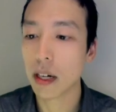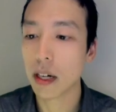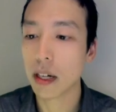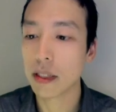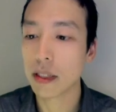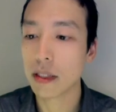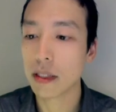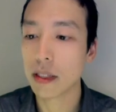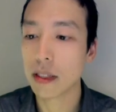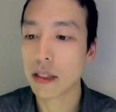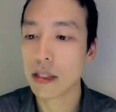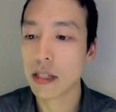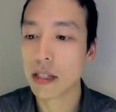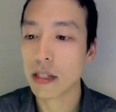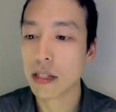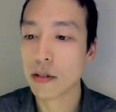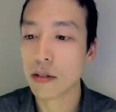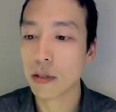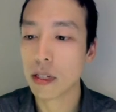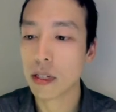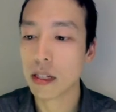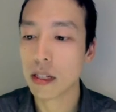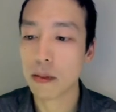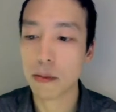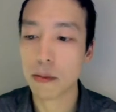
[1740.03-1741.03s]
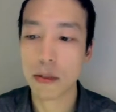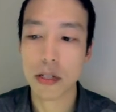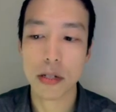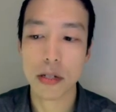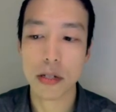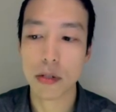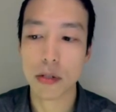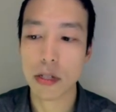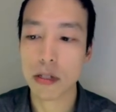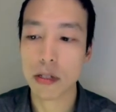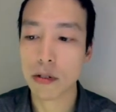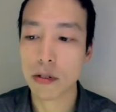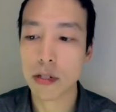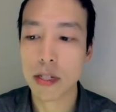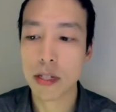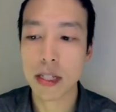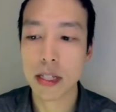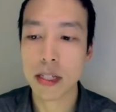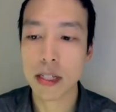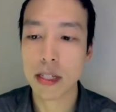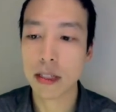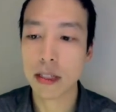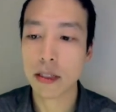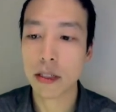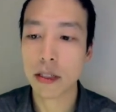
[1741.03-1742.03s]
On the T2 weighted images, we don't
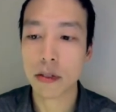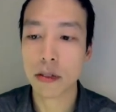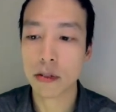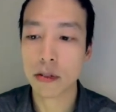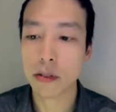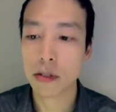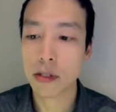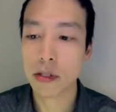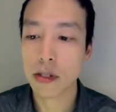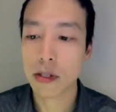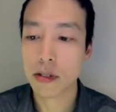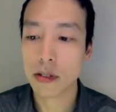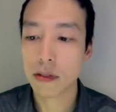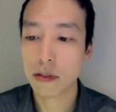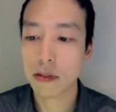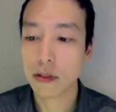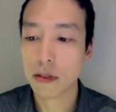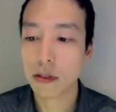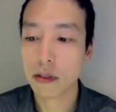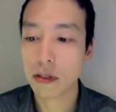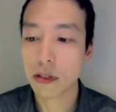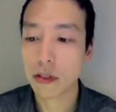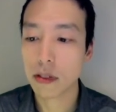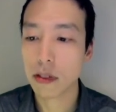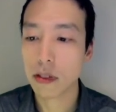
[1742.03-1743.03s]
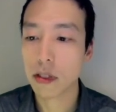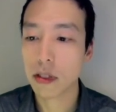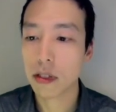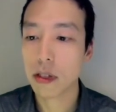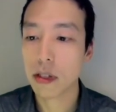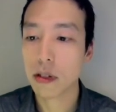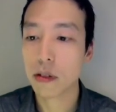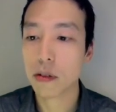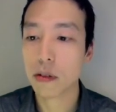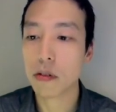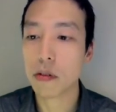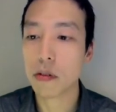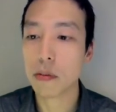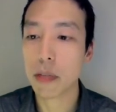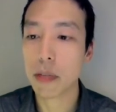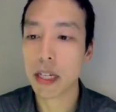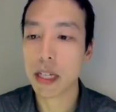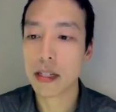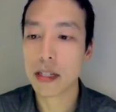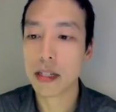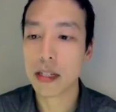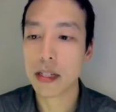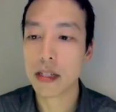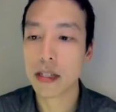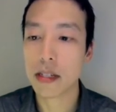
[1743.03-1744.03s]
see any lacunes. We
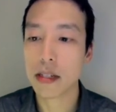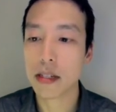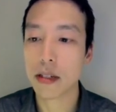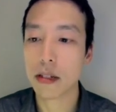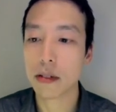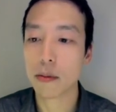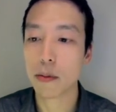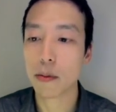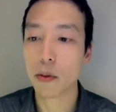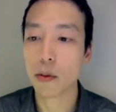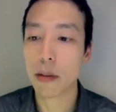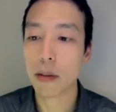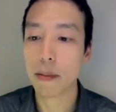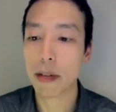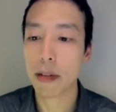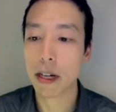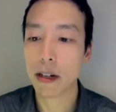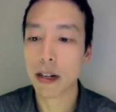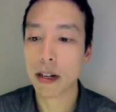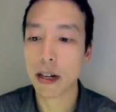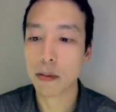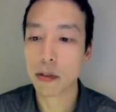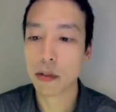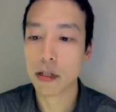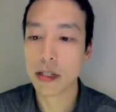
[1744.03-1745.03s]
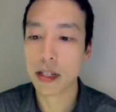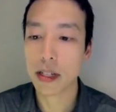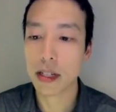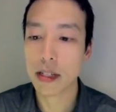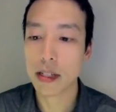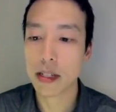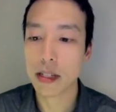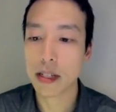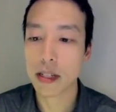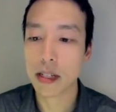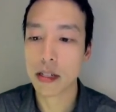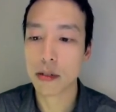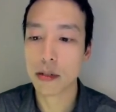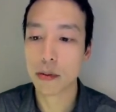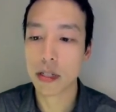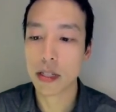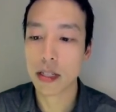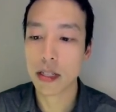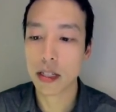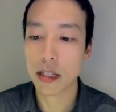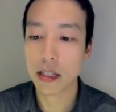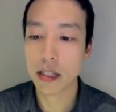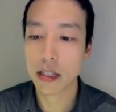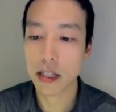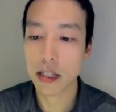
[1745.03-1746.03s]
may see some white matter hyperintensities. We
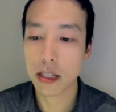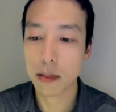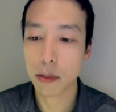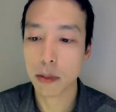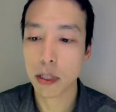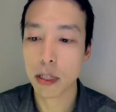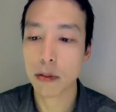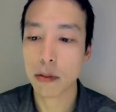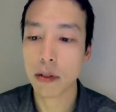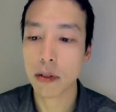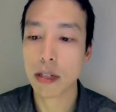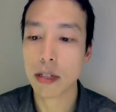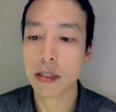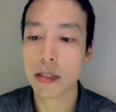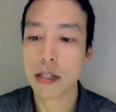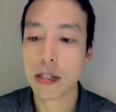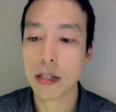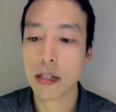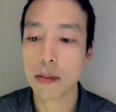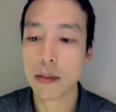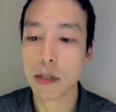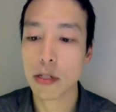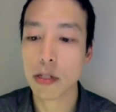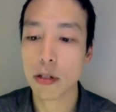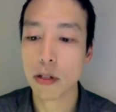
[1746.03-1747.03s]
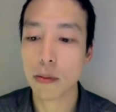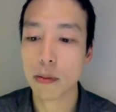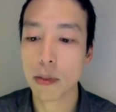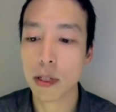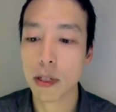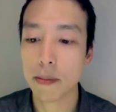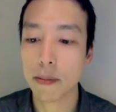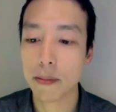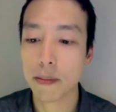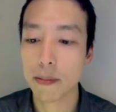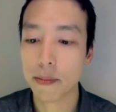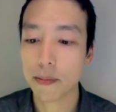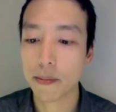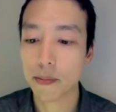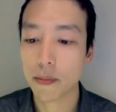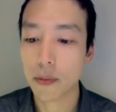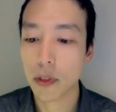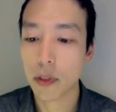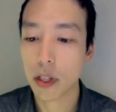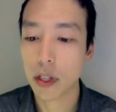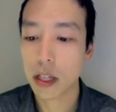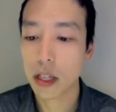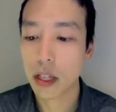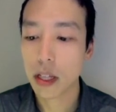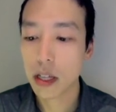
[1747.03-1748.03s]
see edema around this hematoma.
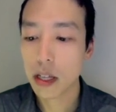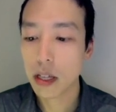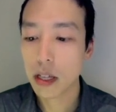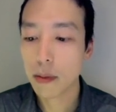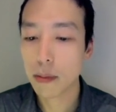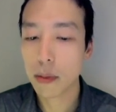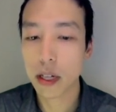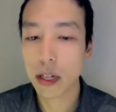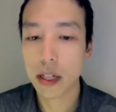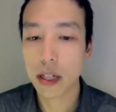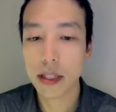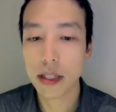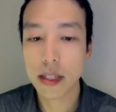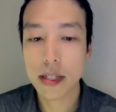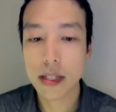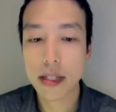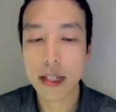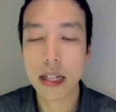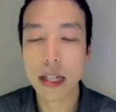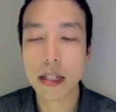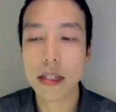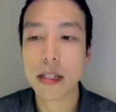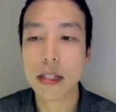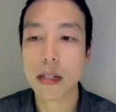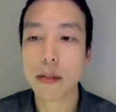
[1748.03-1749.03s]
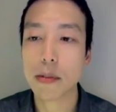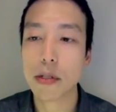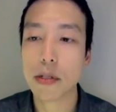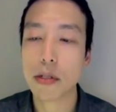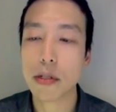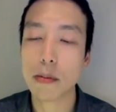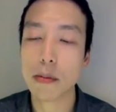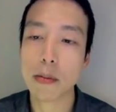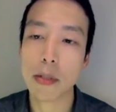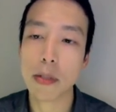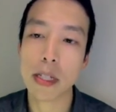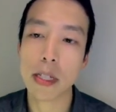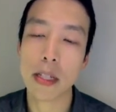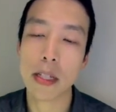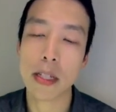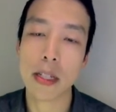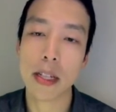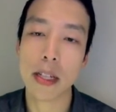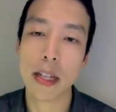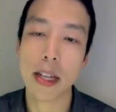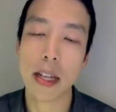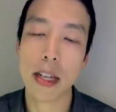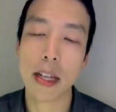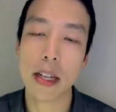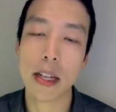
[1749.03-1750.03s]
But this ended up to
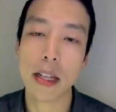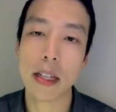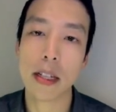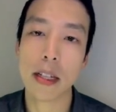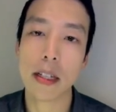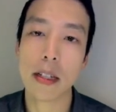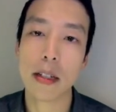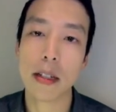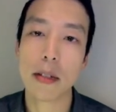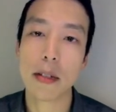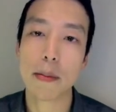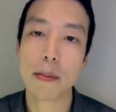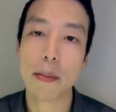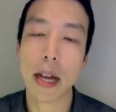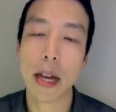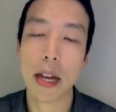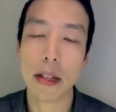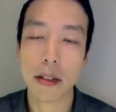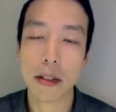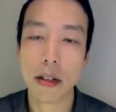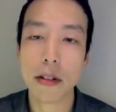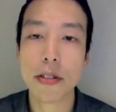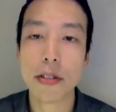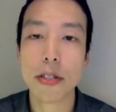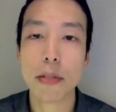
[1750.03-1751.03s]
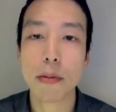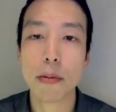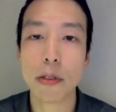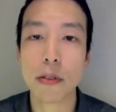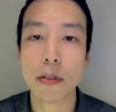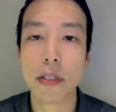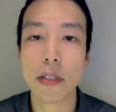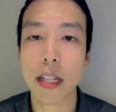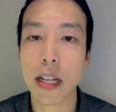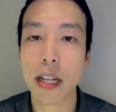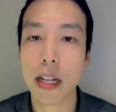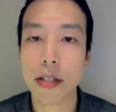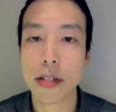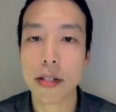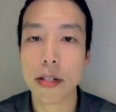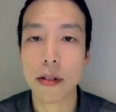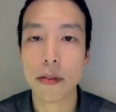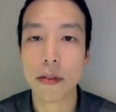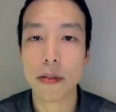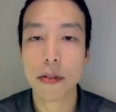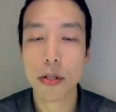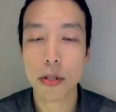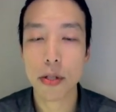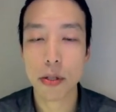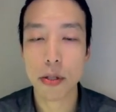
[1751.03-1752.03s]
be a pathology-proven case
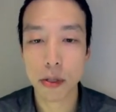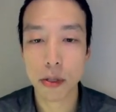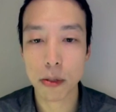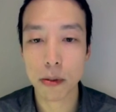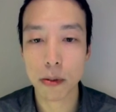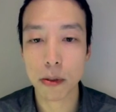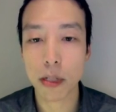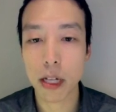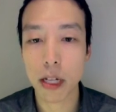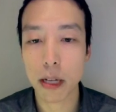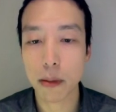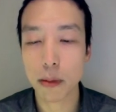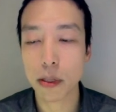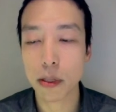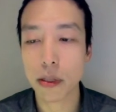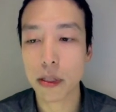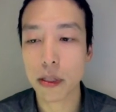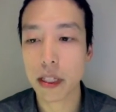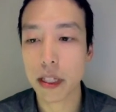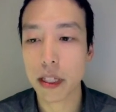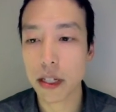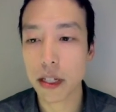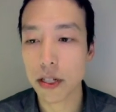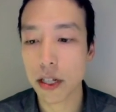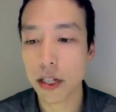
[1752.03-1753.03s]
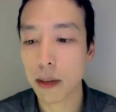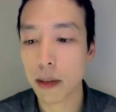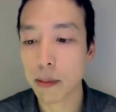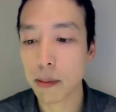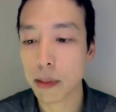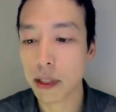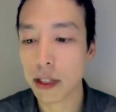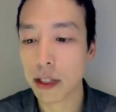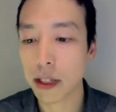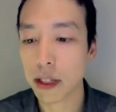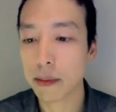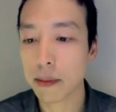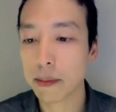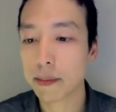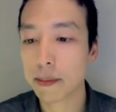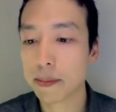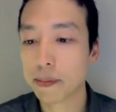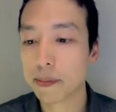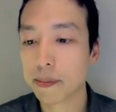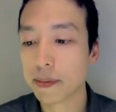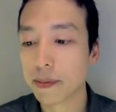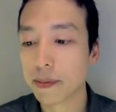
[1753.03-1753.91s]
of cerebral amyloid angiopathy.